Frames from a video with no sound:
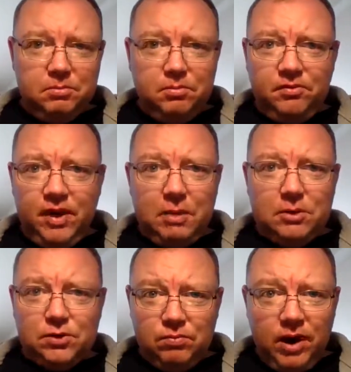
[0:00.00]

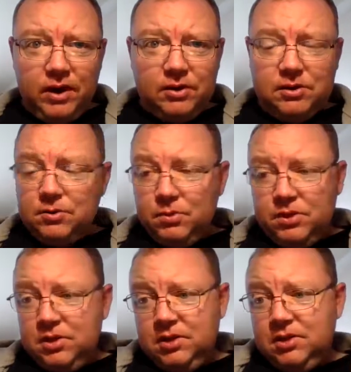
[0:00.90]
famous writers,
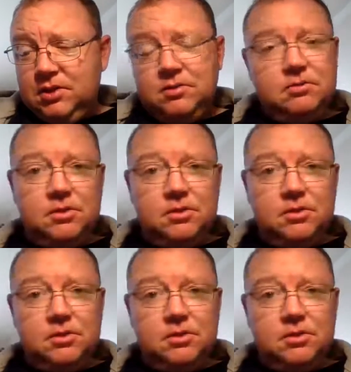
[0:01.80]
which is